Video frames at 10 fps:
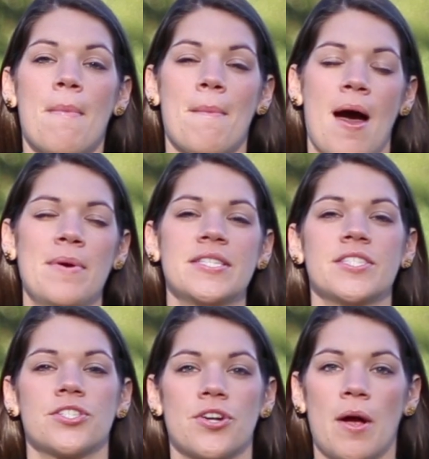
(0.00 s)
My mom
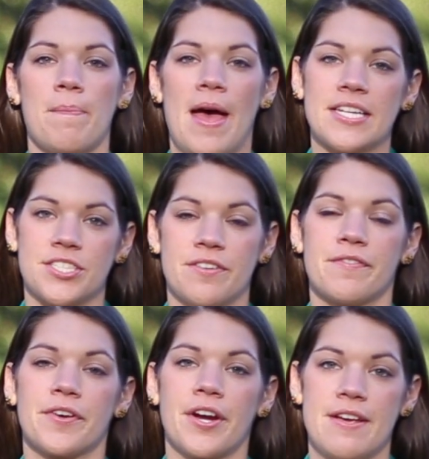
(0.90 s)
has a strong
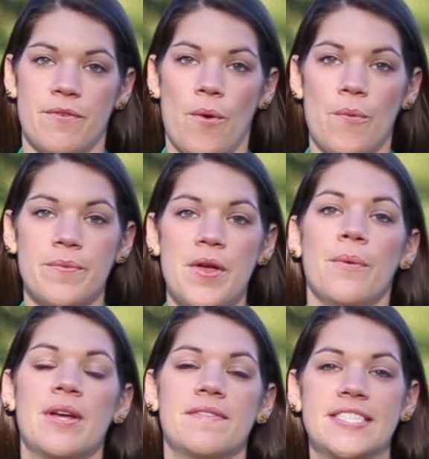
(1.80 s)
passion for Greenville.
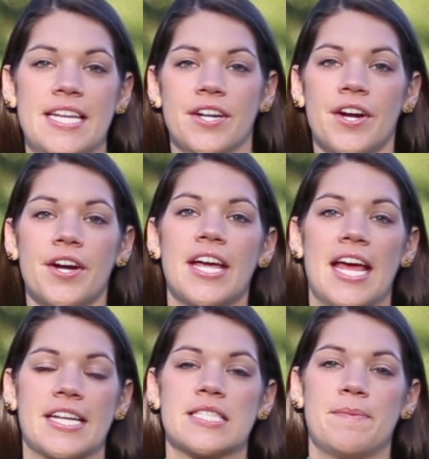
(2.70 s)
We have seen her
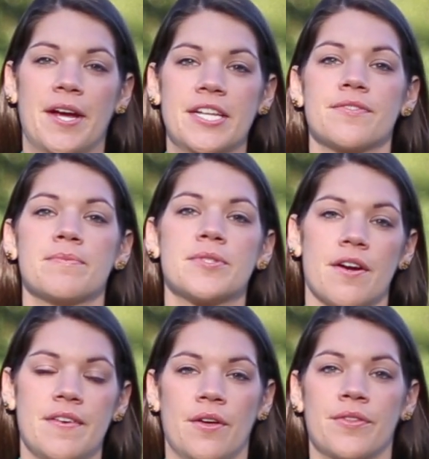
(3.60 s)
gain experience from
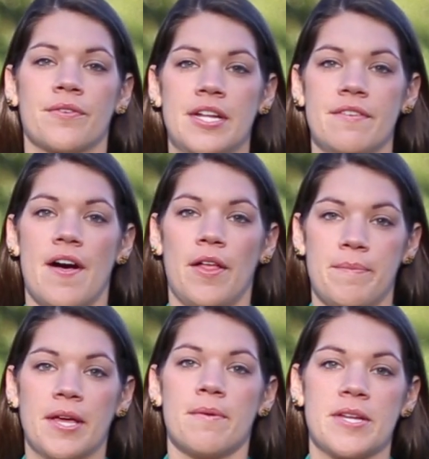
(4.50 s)
serving on the
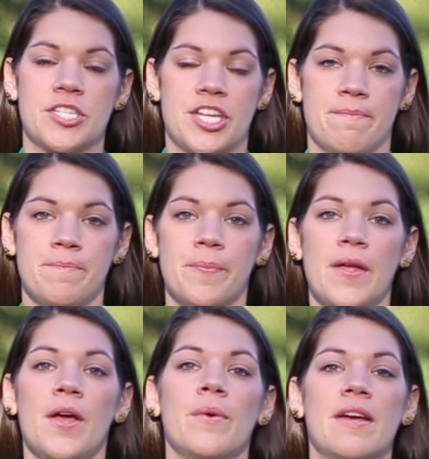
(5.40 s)
Redevelopment Commission.
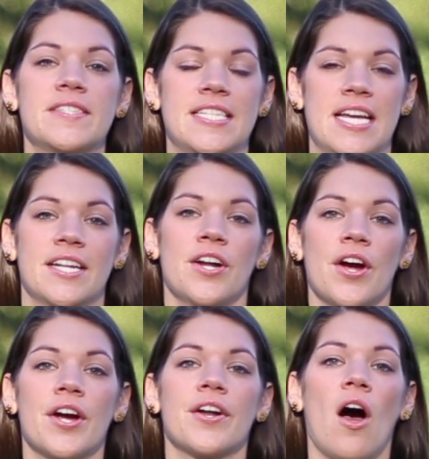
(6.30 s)
We have seen and
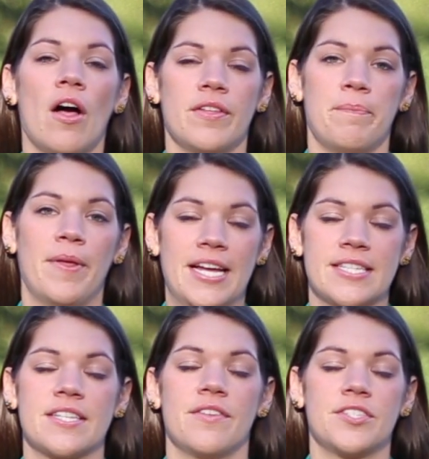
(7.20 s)
heard all the
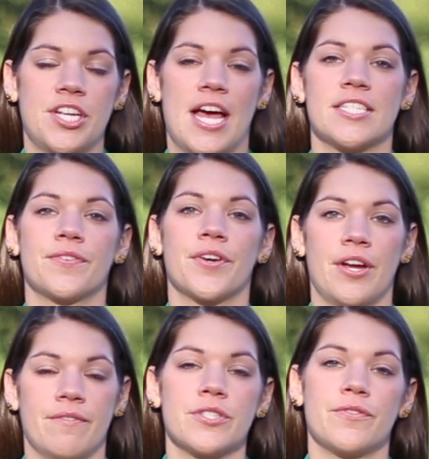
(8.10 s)
plans she has for
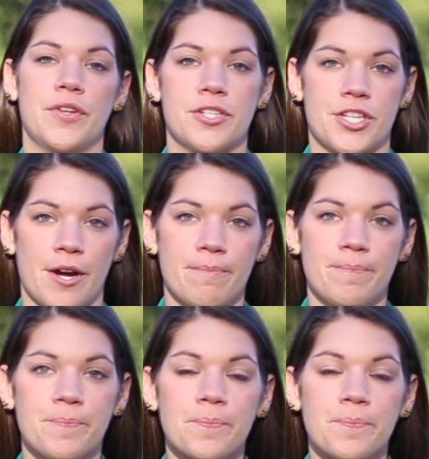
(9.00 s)
Greenville's future.